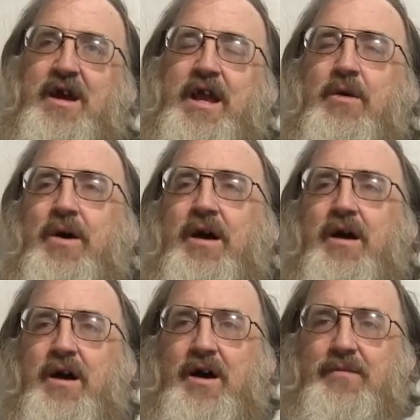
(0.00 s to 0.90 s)

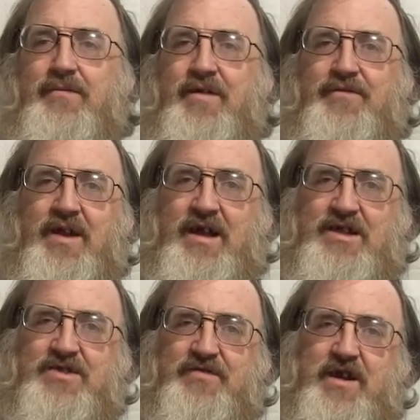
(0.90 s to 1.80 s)
Anyway, if you
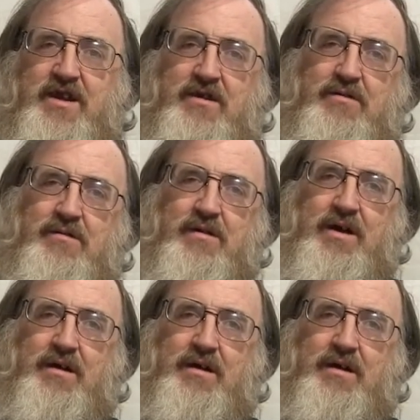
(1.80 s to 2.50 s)
like this video,